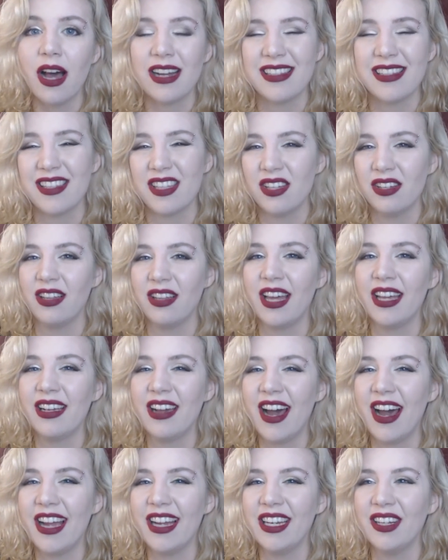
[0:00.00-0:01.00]
until I
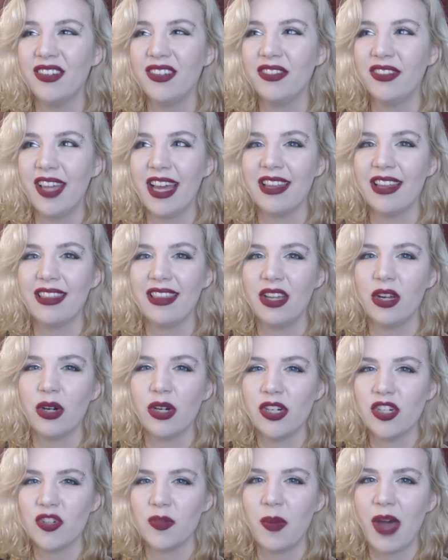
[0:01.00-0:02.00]
kind of get the
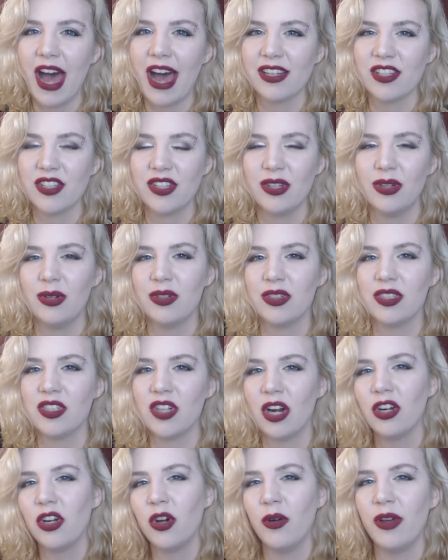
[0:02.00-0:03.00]
urge back to
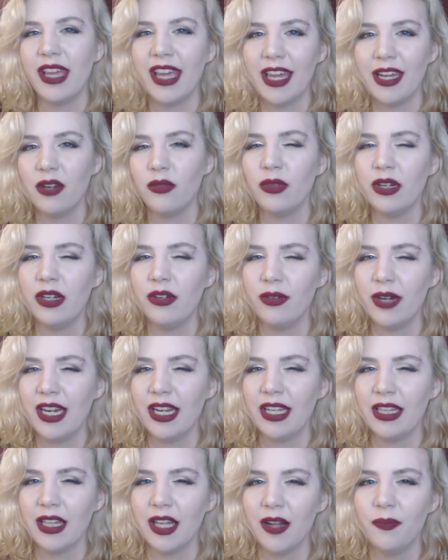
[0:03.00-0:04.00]
start going in and
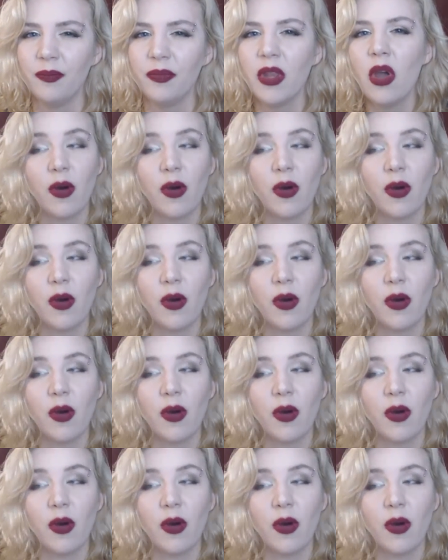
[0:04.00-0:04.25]
rereading them.